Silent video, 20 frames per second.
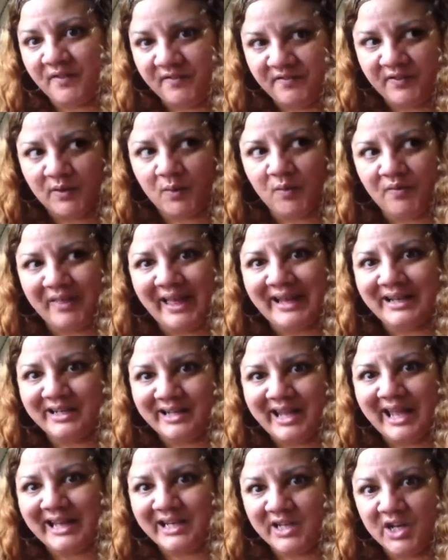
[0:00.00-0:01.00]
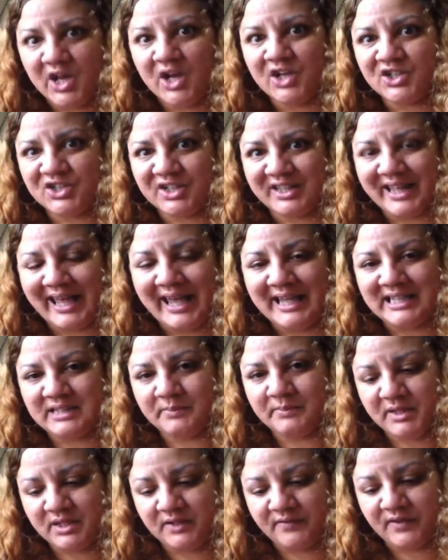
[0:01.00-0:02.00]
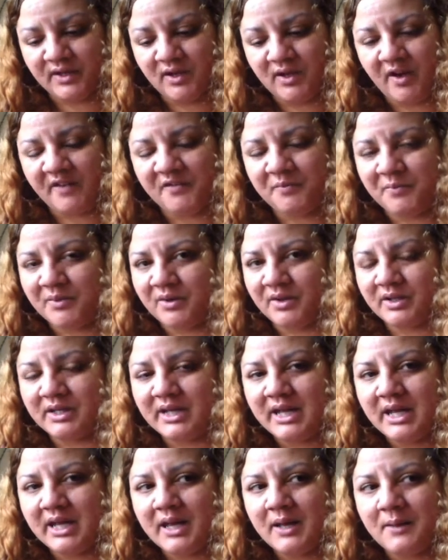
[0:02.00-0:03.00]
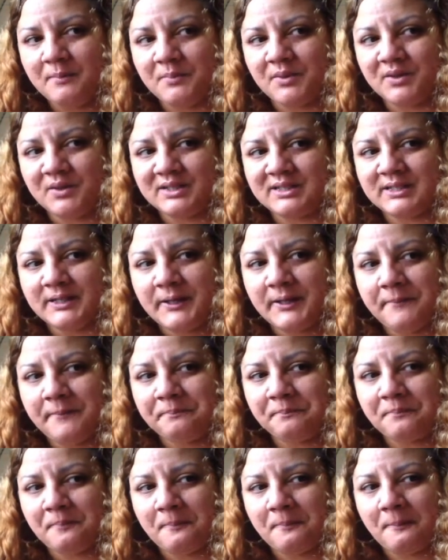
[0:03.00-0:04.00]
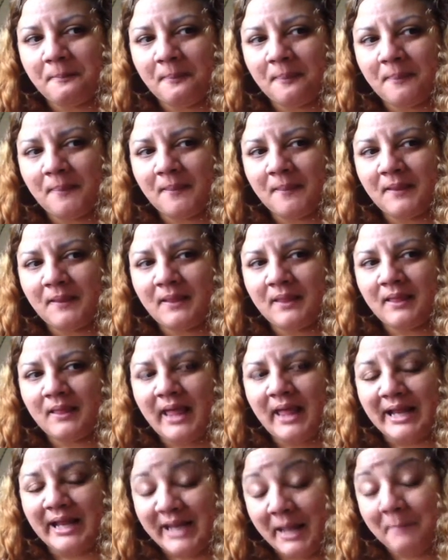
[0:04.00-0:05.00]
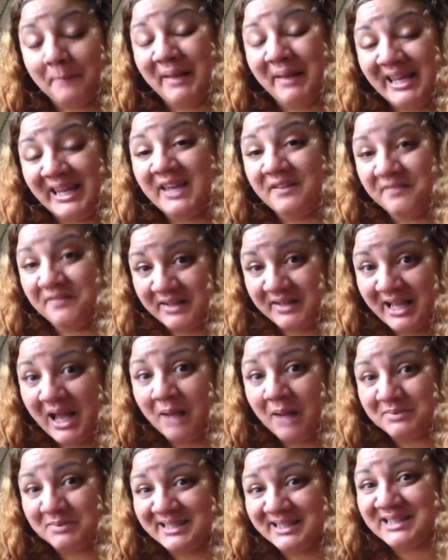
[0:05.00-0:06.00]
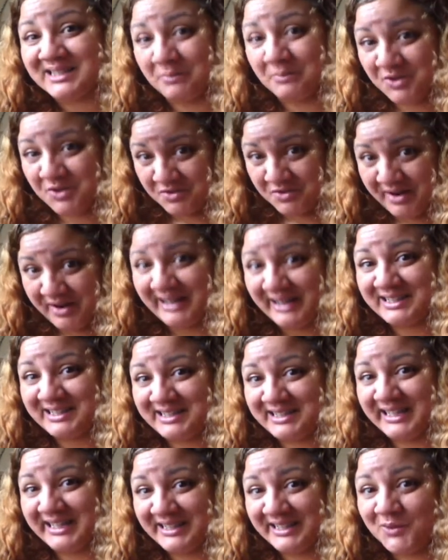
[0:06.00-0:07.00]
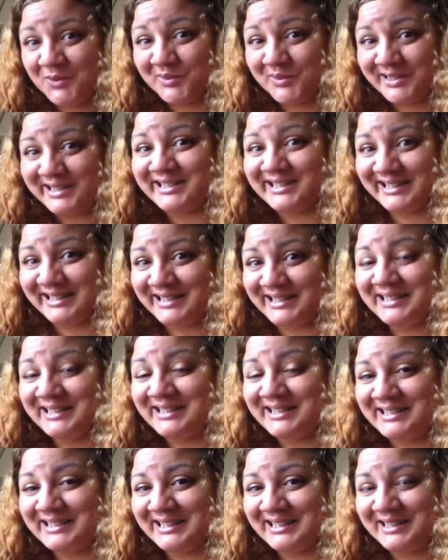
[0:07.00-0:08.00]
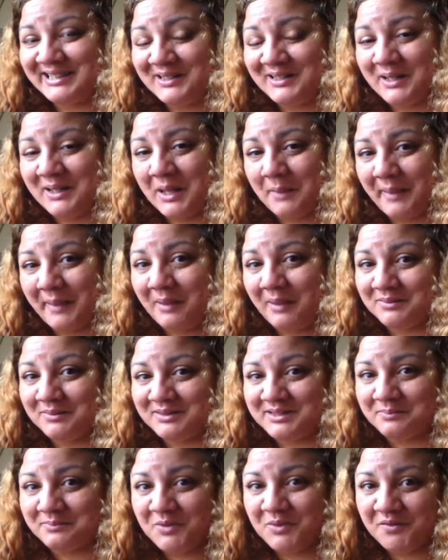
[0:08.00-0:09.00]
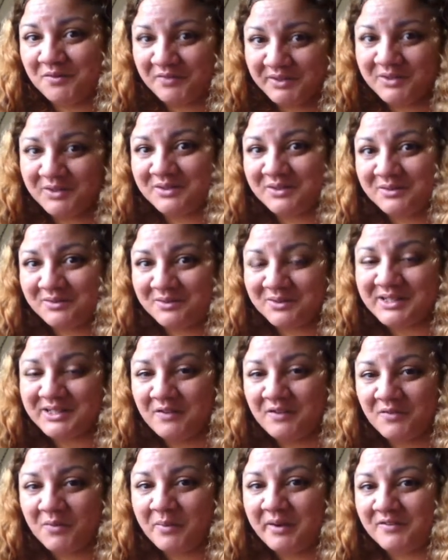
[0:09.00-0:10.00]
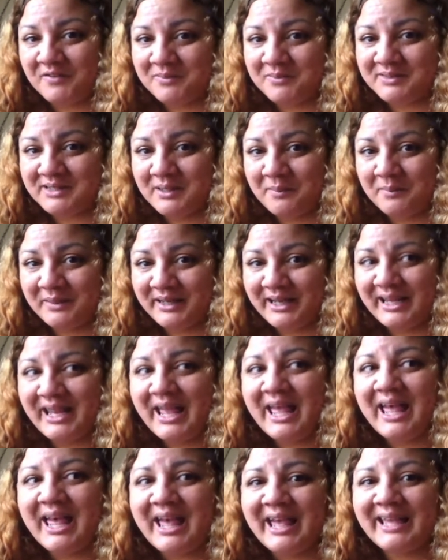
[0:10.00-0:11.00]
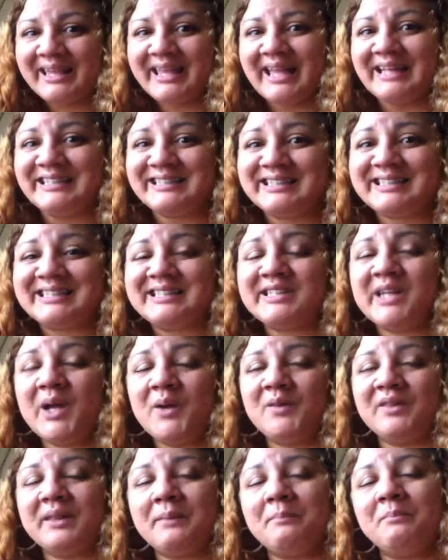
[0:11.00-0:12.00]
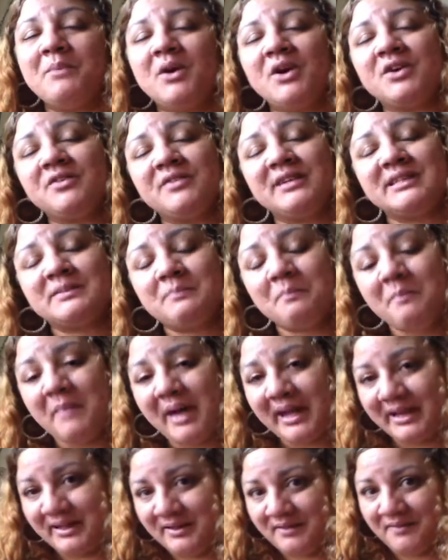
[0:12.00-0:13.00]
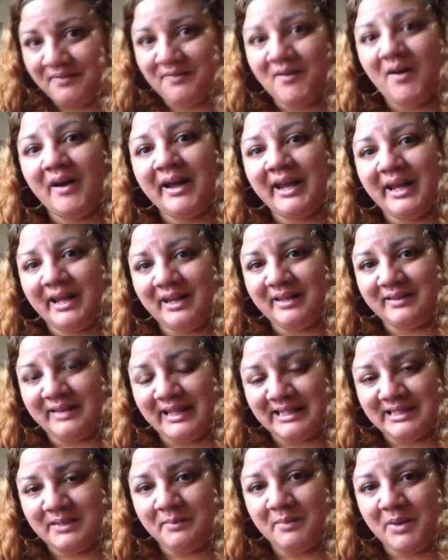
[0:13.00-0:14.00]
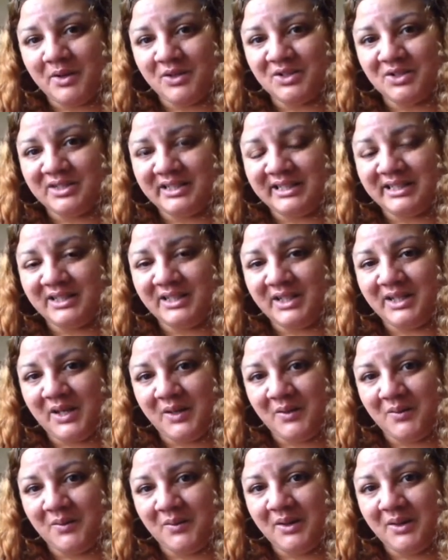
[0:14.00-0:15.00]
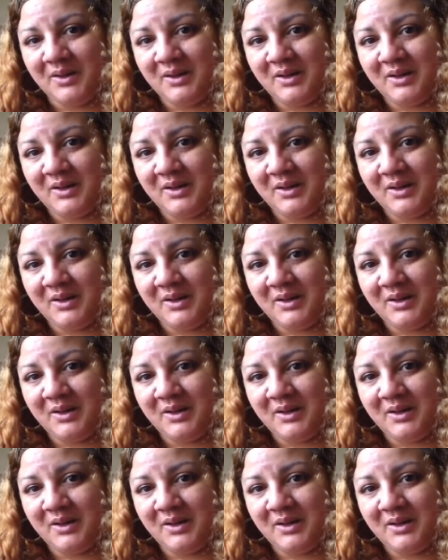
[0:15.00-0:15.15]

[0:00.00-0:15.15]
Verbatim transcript: fulfill that and nurture that aspect of your life, but but and, and may even come to some regrets in your decisions about moving yourself away from somebody. Again, just know that Mercury is magnifying that emotion in you